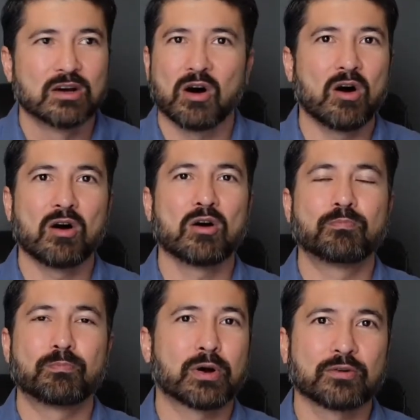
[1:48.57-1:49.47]
All
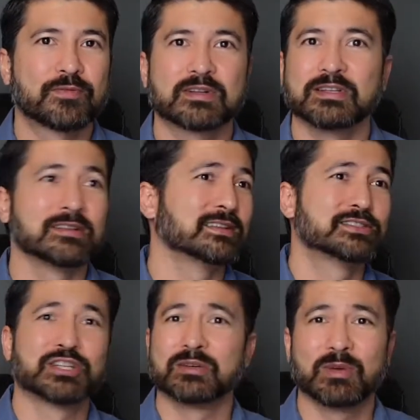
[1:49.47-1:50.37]
perfectly
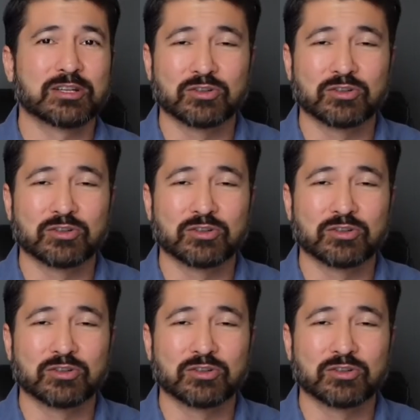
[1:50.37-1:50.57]
legitimate,